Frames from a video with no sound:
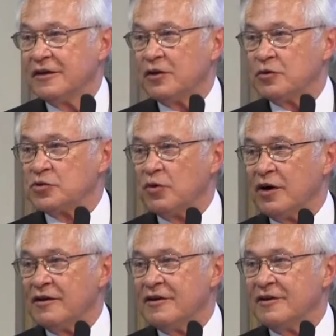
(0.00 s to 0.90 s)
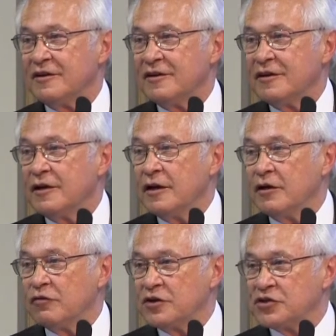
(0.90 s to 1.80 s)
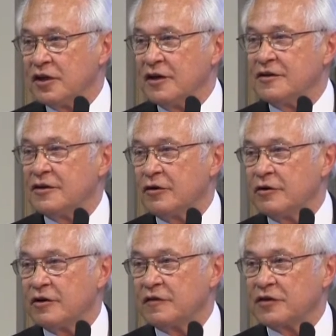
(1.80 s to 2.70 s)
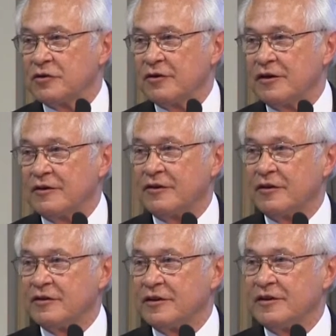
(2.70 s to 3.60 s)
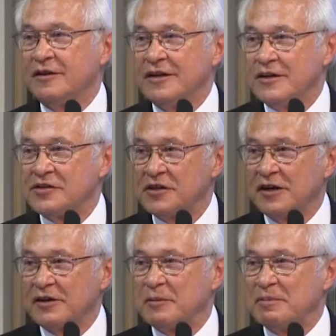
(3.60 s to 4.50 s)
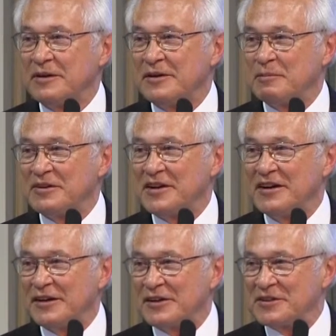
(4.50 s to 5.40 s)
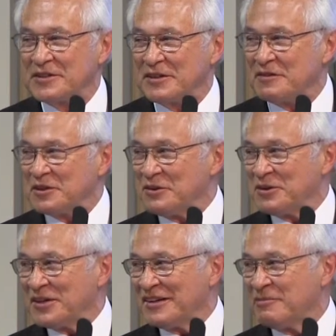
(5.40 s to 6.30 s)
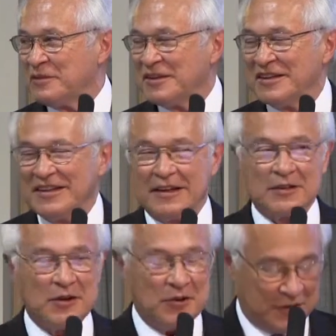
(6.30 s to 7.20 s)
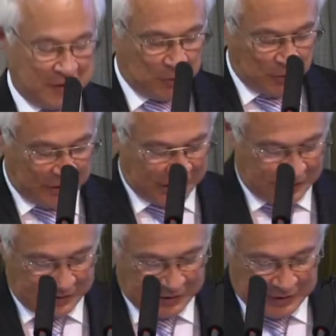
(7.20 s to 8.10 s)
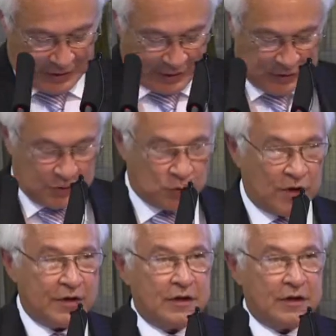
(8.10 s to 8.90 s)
it was won in every state, including Victoria, although the Encyclopedia Britannica said Victoria had gone the other way. And it was won